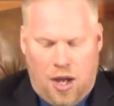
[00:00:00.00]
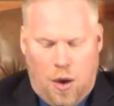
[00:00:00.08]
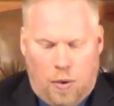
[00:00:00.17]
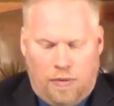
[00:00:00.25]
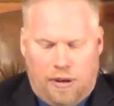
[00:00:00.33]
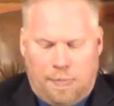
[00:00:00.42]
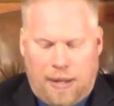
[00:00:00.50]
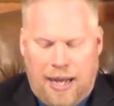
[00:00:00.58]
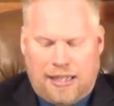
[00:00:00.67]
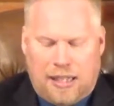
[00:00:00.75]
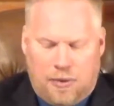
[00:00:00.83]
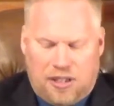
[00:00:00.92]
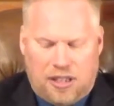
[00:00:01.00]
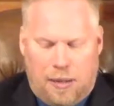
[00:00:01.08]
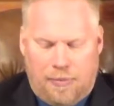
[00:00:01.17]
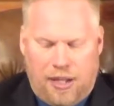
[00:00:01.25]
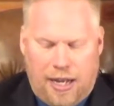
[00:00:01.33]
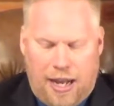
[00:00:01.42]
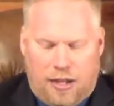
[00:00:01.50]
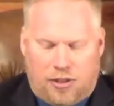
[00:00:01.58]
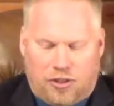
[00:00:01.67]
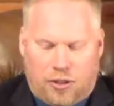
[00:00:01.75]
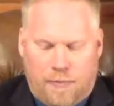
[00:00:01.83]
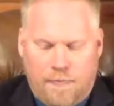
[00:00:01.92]
we replace it with something
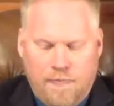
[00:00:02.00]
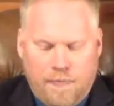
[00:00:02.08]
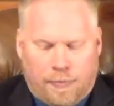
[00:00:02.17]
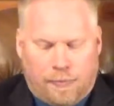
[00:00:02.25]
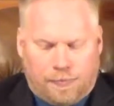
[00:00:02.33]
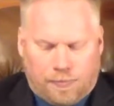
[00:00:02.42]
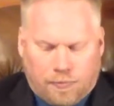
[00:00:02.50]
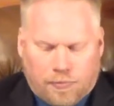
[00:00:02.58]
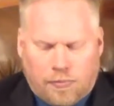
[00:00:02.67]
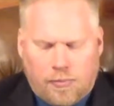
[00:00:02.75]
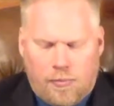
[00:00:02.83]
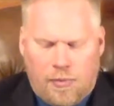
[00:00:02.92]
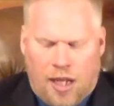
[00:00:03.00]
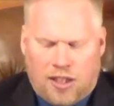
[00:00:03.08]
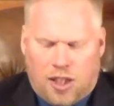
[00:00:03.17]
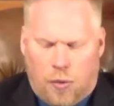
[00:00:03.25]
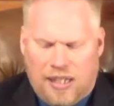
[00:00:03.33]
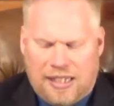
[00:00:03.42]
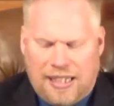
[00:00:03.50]
else. And so we